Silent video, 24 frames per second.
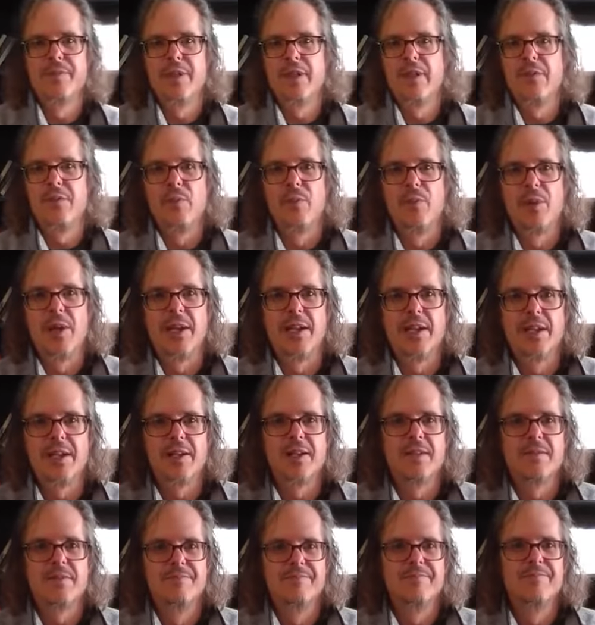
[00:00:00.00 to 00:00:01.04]
even break it
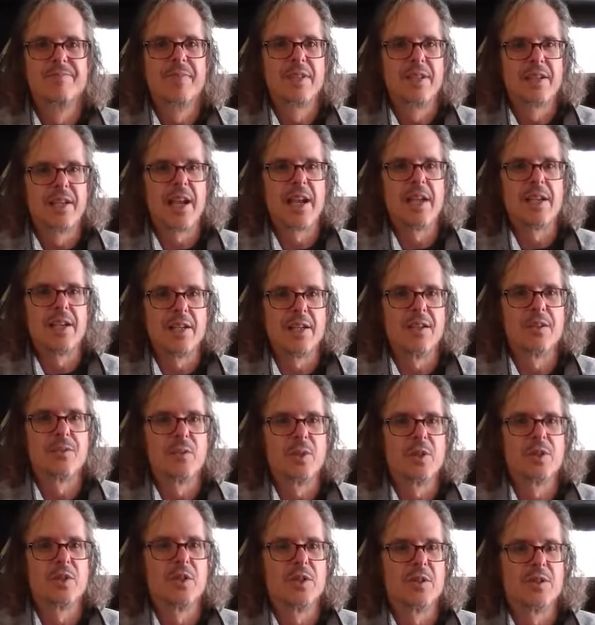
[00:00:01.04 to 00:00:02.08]
because Katie knows
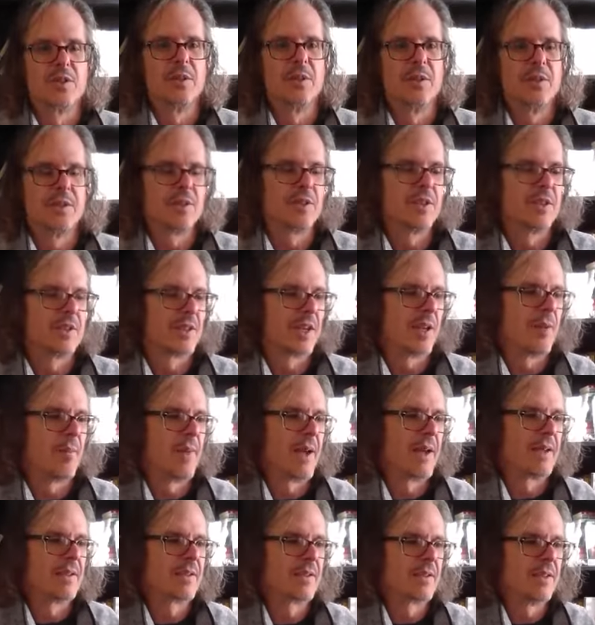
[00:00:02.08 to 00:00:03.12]
what she's doing. She's got
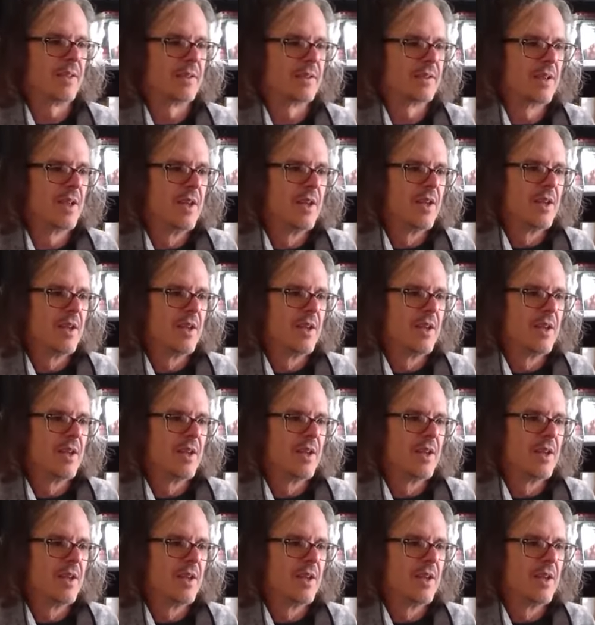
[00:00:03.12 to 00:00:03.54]
mad skills.